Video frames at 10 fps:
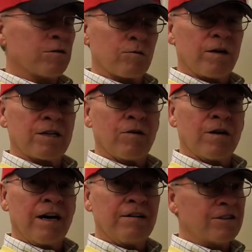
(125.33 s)
if there's weather
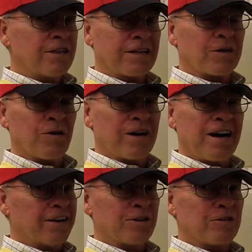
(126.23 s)
going on, there's nothing going
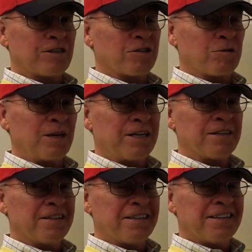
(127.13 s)
on. There's no sense for me
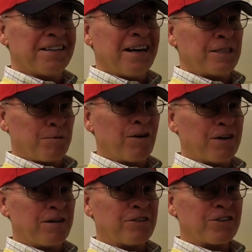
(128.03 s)
to. I'm
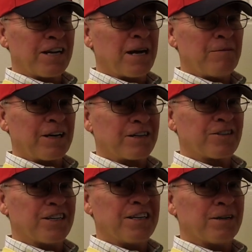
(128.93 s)
smart enough to say I'm not going
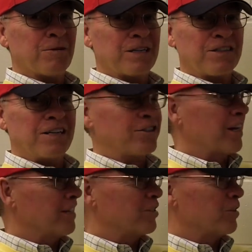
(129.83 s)
to sit here with the
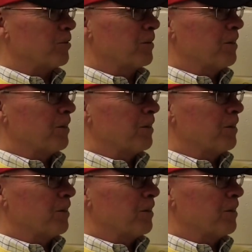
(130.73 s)
sunshine. And so